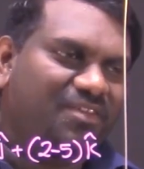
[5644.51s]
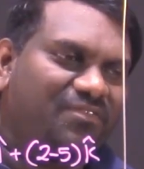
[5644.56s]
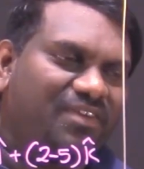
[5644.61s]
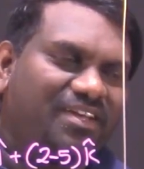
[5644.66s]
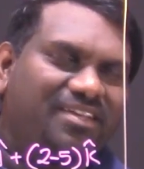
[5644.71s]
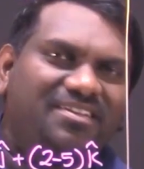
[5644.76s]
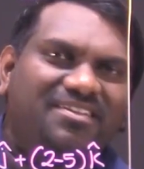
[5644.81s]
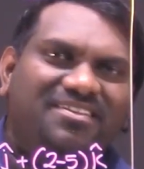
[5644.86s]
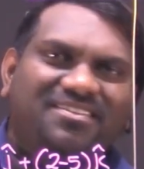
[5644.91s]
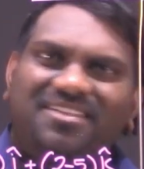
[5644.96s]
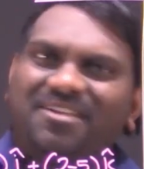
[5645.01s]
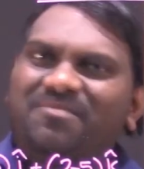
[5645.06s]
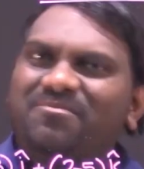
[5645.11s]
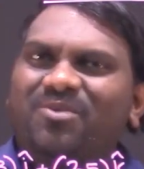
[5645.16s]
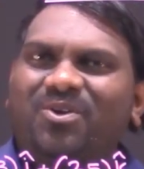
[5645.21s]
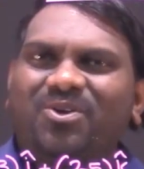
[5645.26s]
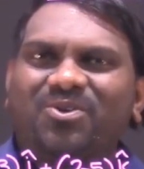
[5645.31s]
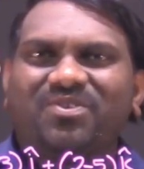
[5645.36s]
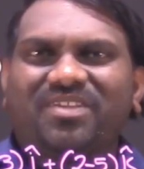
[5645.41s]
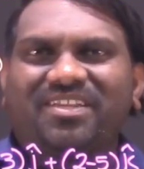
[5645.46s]
Fine, then
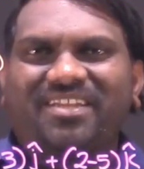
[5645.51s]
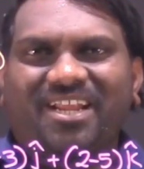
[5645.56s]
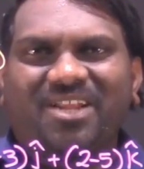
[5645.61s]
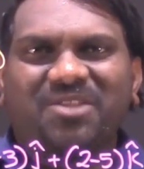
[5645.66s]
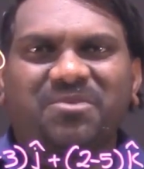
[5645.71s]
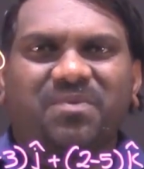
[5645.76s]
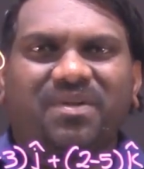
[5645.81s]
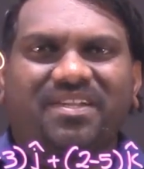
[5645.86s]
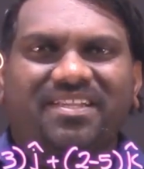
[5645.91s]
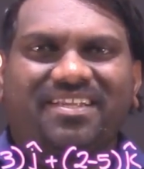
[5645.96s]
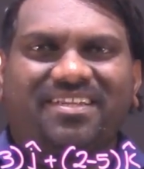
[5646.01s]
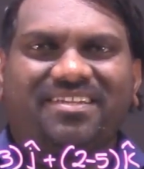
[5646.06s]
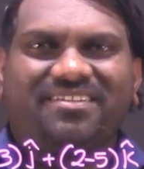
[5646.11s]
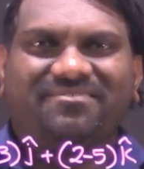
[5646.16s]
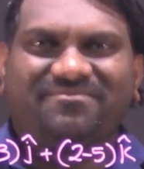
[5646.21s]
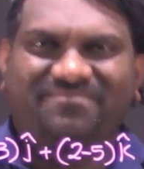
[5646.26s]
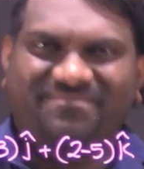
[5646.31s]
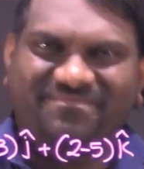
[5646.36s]
move on to the 10th one then.